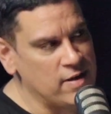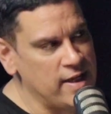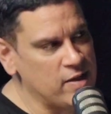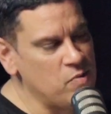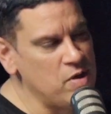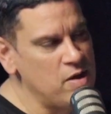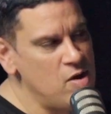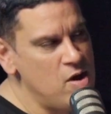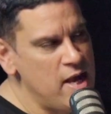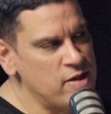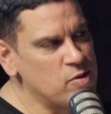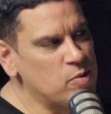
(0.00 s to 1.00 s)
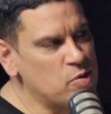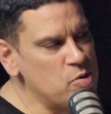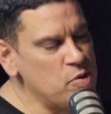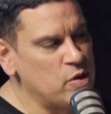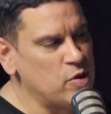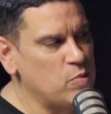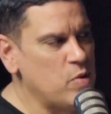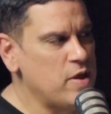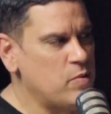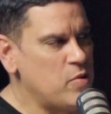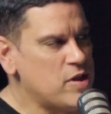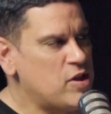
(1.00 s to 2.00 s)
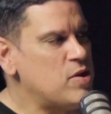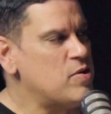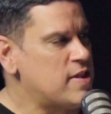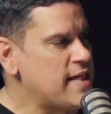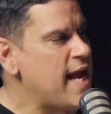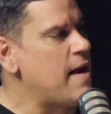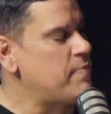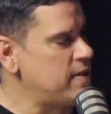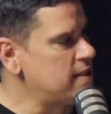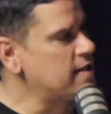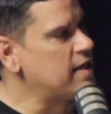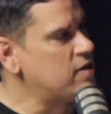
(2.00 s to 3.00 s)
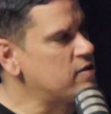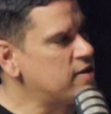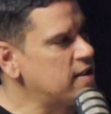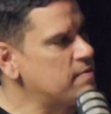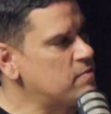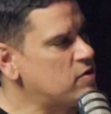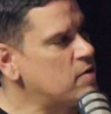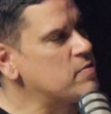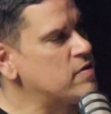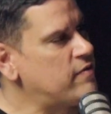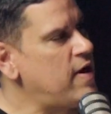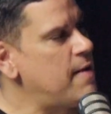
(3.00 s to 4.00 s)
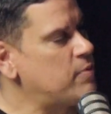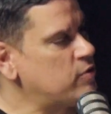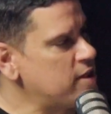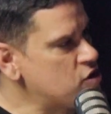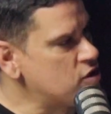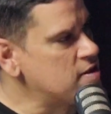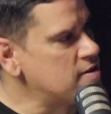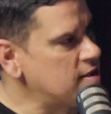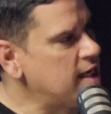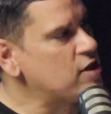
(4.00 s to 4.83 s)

Like what, as a recruiter, what do you see happening there in terms of operations and